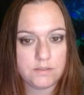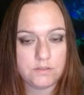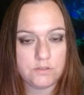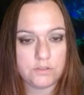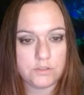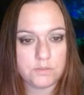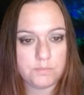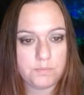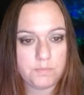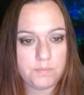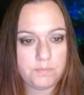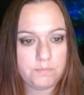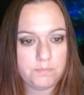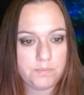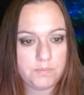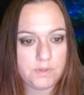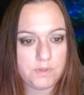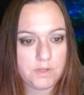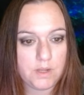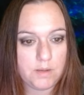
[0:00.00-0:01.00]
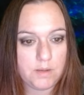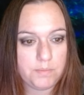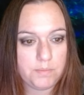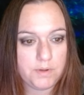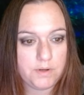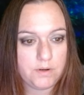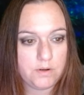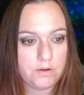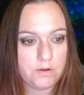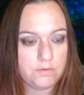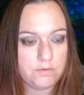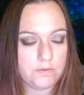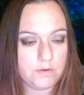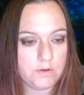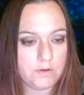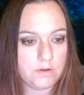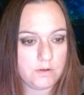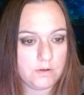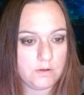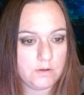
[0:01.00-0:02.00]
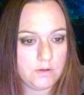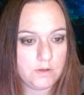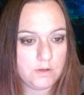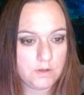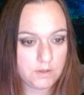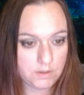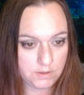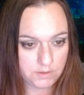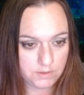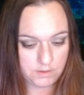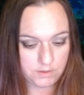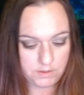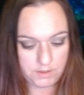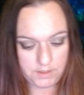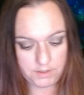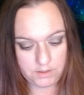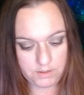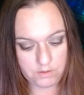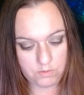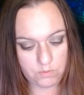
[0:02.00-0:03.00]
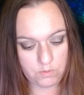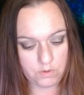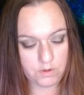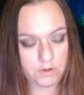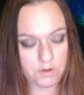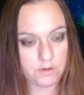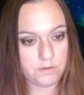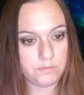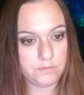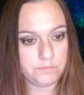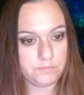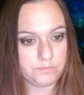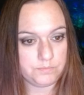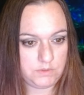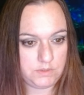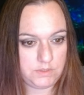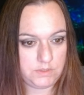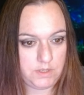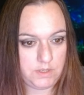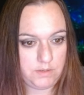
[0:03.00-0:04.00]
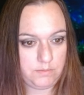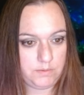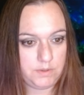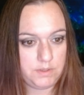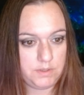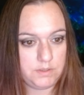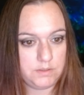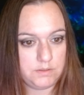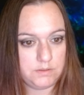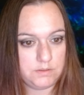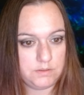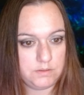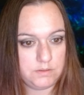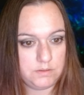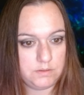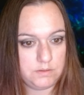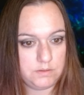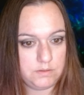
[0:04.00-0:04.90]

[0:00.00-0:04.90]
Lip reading: just plop it over in the corner sideways.